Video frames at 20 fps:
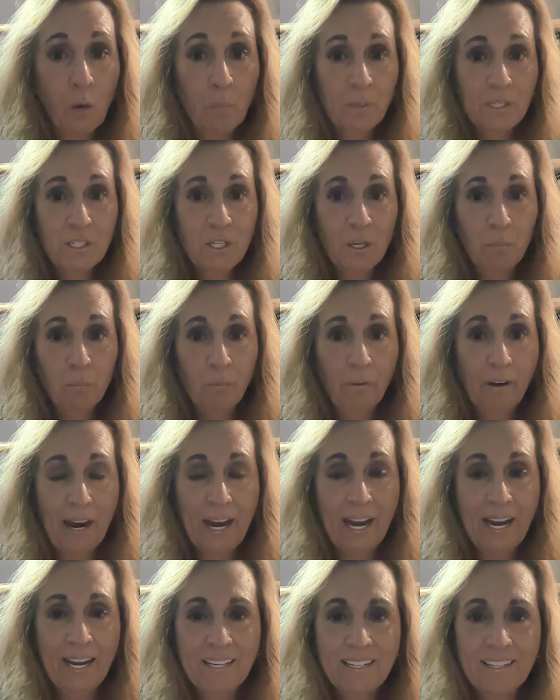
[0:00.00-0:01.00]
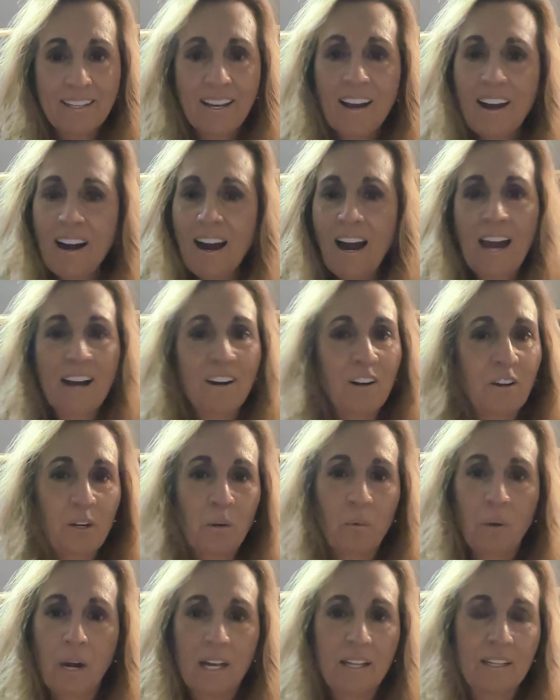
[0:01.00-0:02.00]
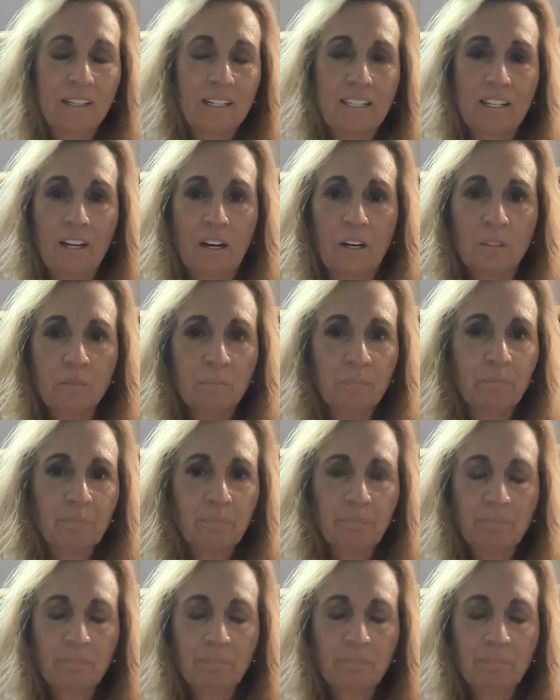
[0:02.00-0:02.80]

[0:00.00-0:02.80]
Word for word: open your brain. I don't know why, you know.